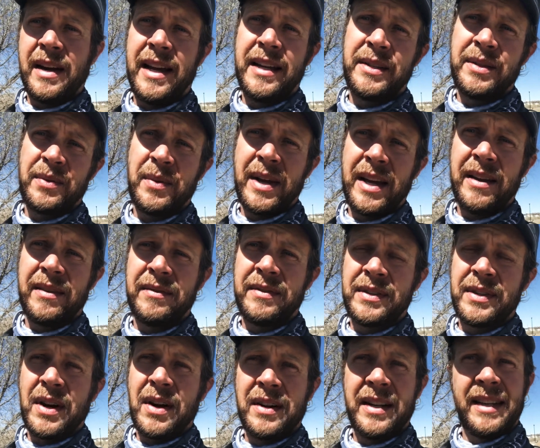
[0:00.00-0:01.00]
as a way of
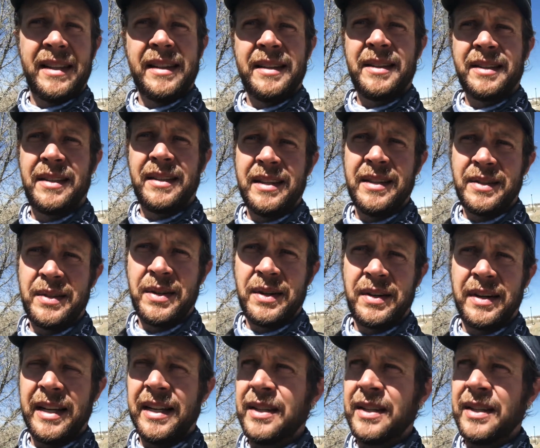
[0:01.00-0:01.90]
starting this journey.